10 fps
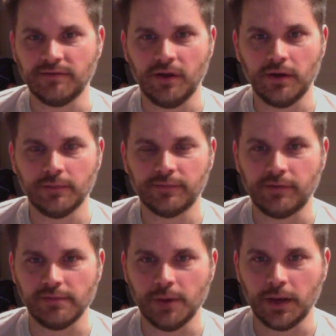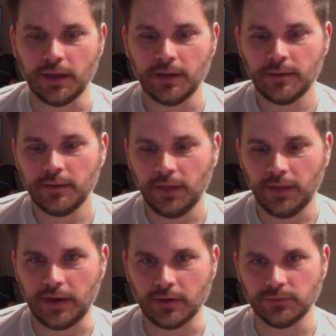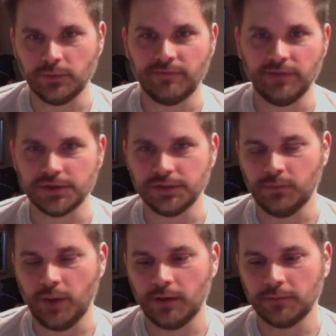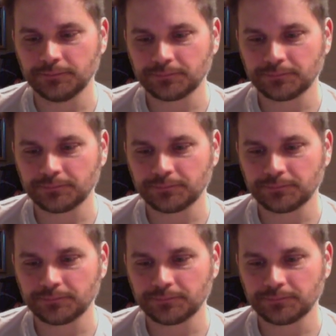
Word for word: volume for everybody, and that goes with fish as well.